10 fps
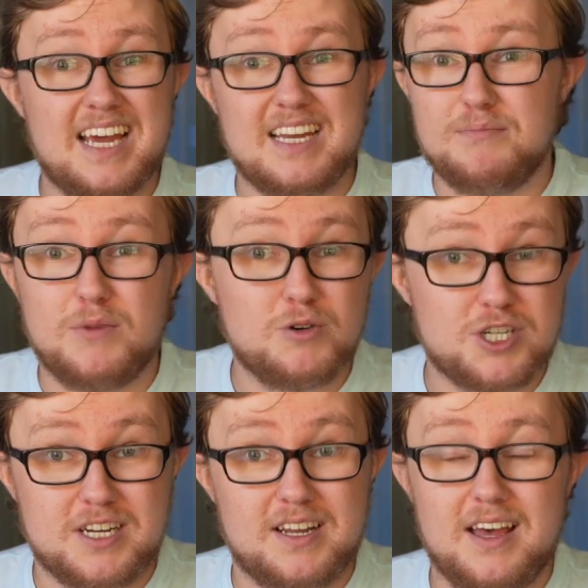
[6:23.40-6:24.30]
any
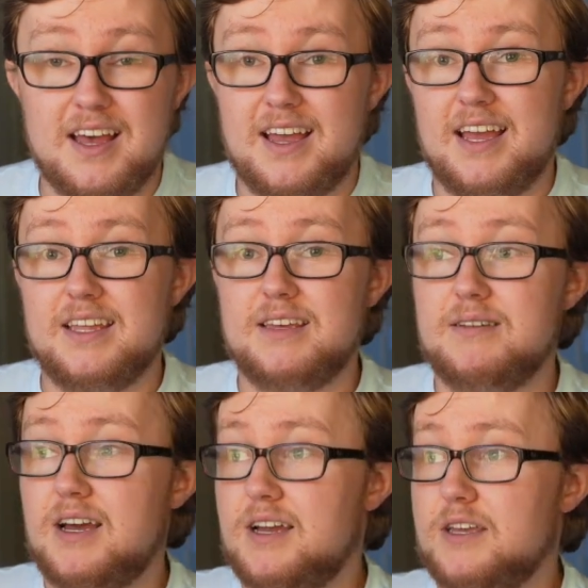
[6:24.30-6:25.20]
motion, any
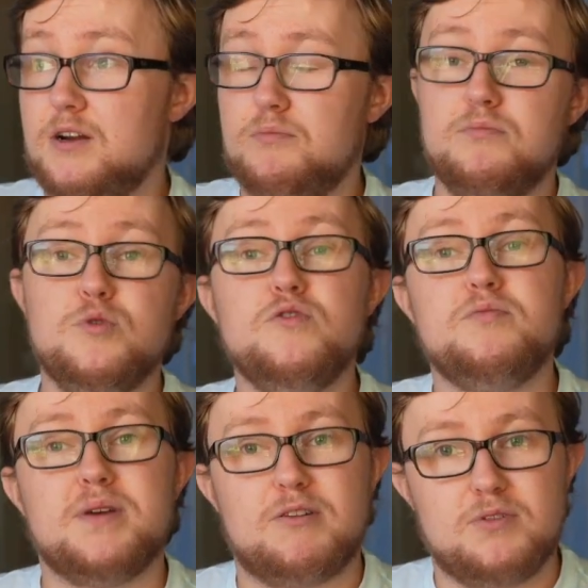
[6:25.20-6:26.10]

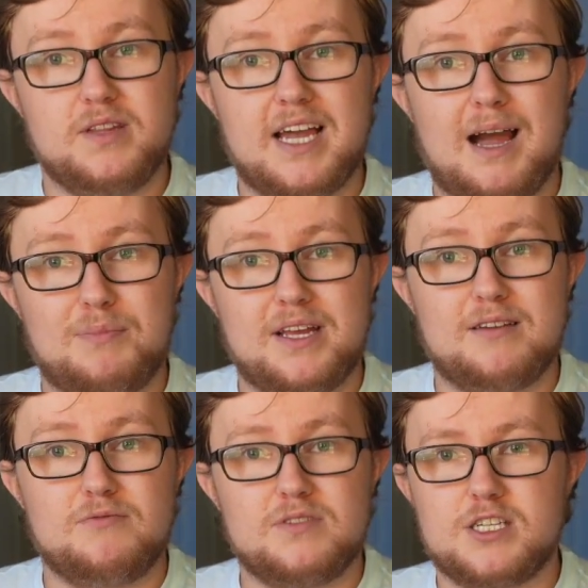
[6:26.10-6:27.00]
movement really happening.
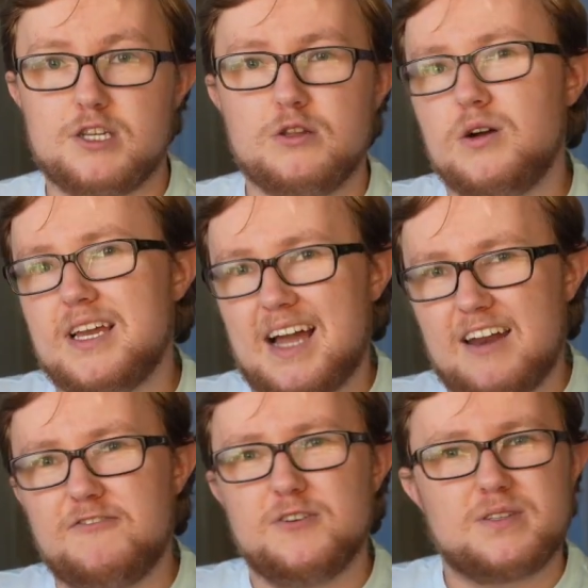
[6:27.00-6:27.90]
It kind
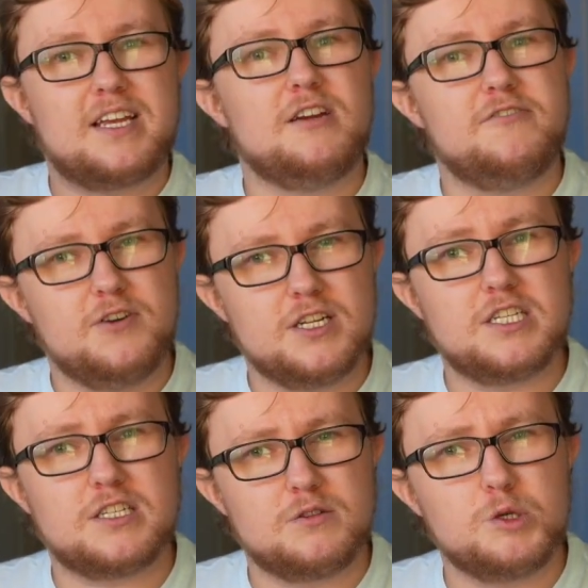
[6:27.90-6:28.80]
of feels like your footage
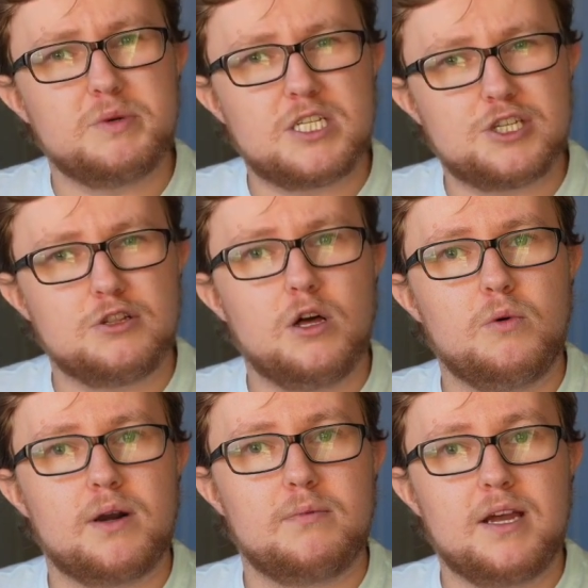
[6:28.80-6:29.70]
is a little bit
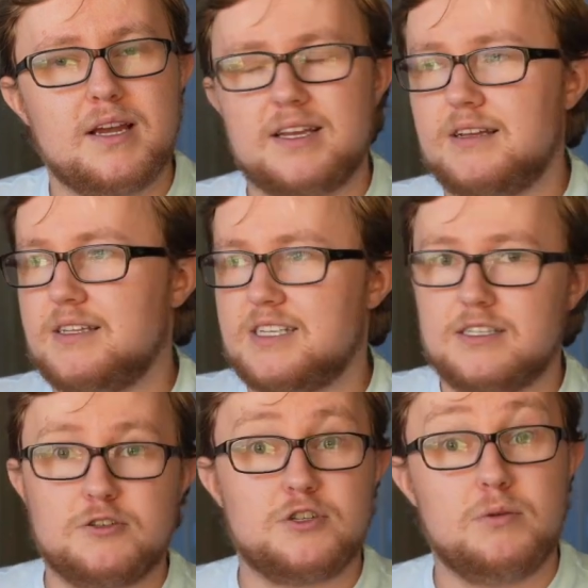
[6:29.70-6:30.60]
slower since
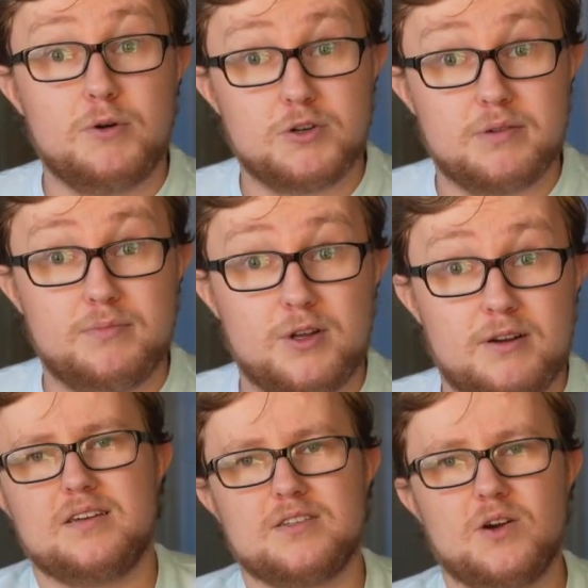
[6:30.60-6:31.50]
there's no motion blur.
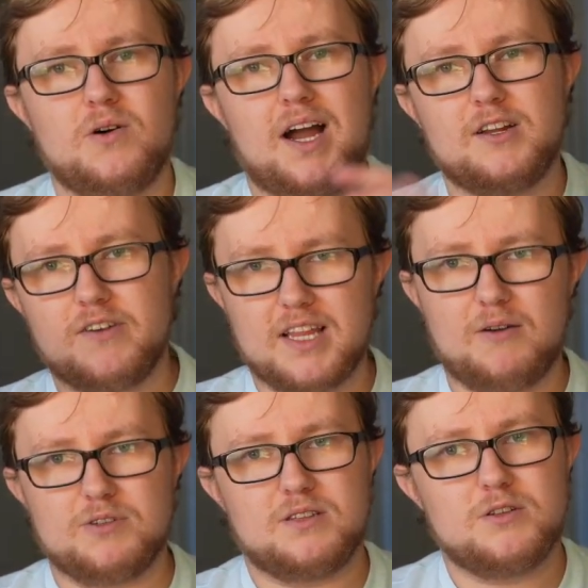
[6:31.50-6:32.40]
So I know that
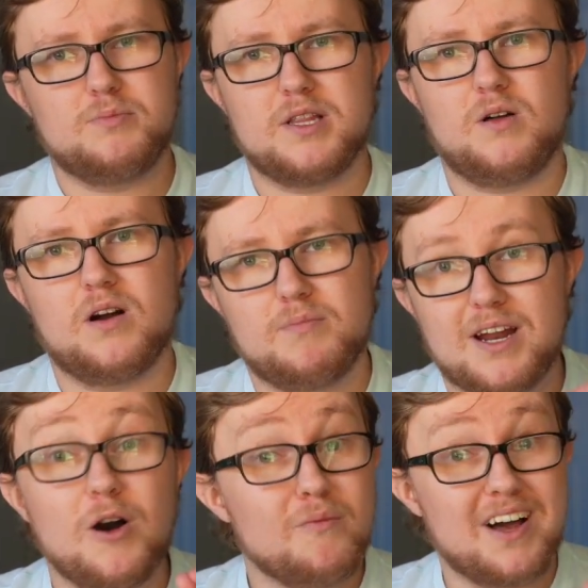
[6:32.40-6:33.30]
was a little bit long, but I
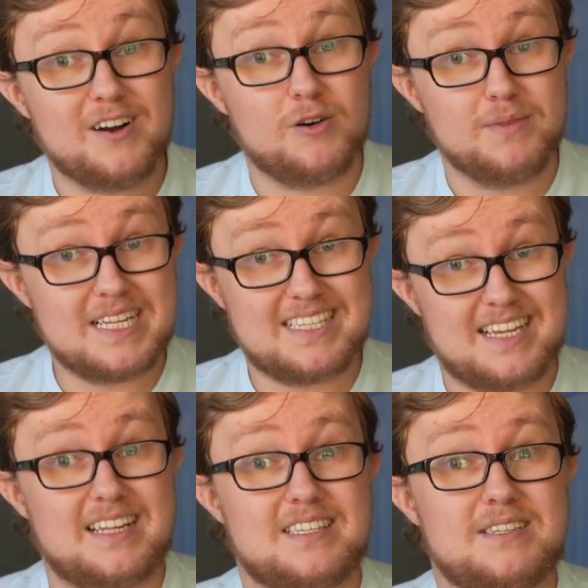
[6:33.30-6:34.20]
hope that all made
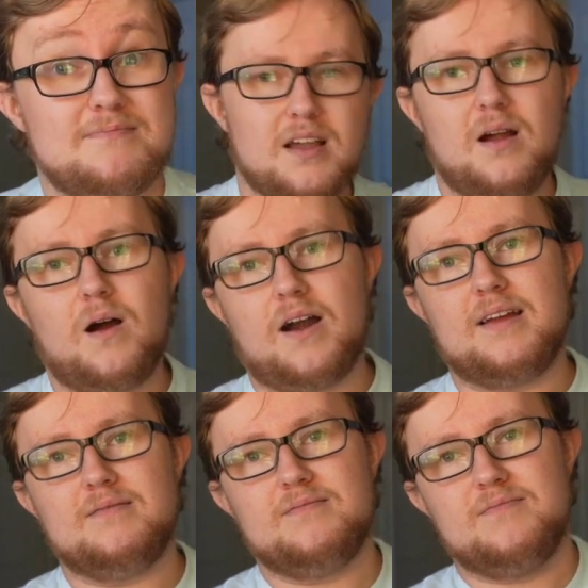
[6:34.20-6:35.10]
sense. All right,
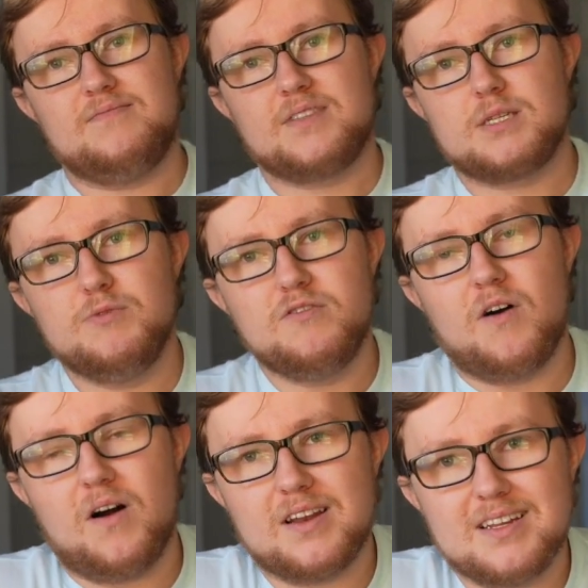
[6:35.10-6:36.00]
let's move
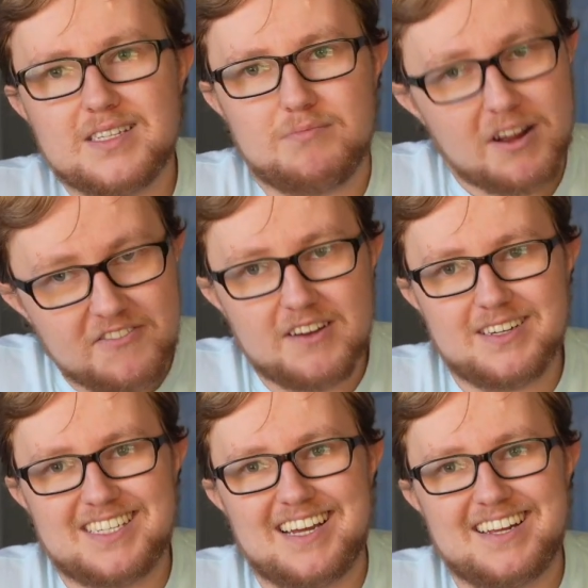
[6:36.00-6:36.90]
on to my
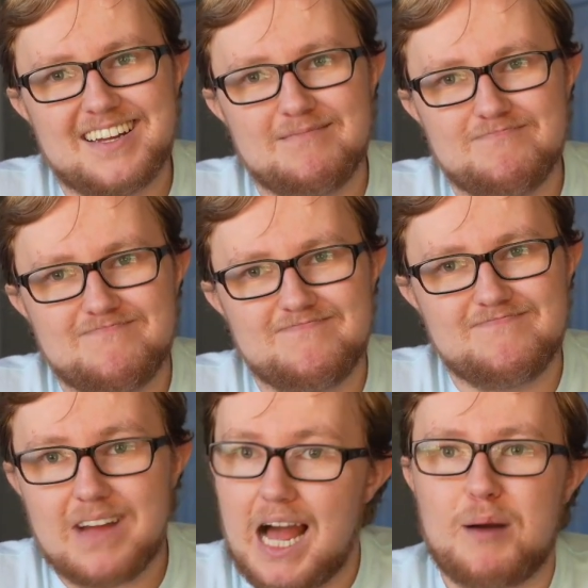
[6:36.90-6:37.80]
favorite setting,
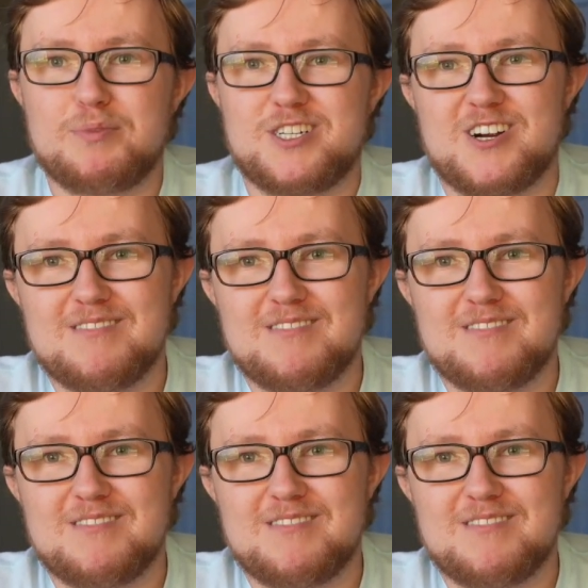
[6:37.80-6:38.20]
Aperture.